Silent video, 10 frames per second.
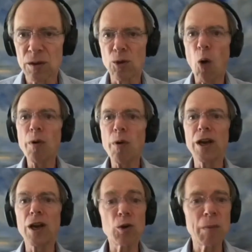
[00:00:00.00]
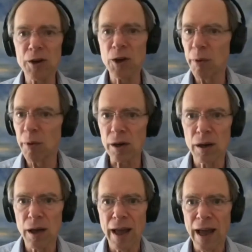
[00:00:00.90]
nobody knows about your
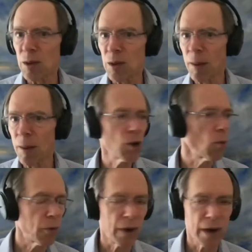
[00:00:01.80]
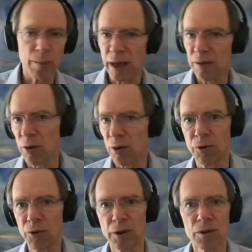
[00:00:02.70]
book and the publisher won't create a platform
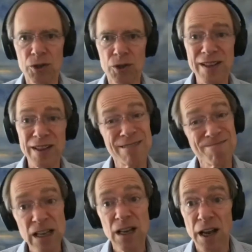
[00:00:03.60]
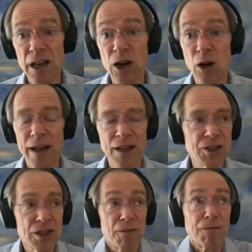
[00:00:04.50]
for you. So that's, you know,
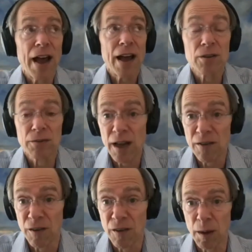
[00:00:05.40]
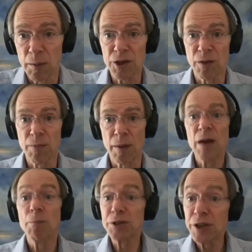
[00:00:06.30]
it's just a fact of life. A publisher,
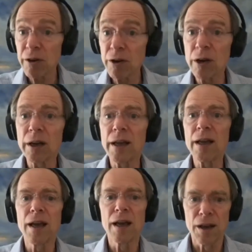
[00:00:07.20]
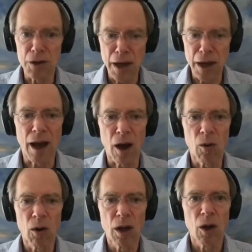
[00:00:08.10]
particularly
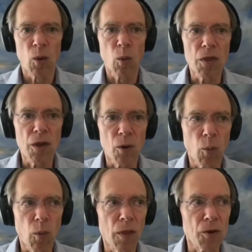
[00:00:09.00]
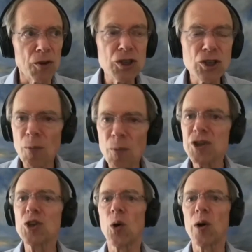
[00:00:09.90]
now when there when there's so
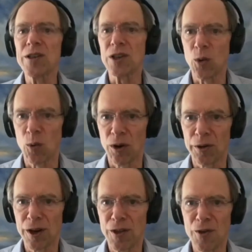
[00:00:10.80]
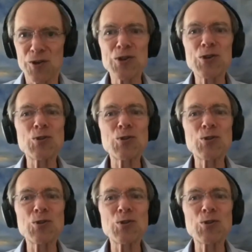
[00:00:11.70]
much noise in the world, there's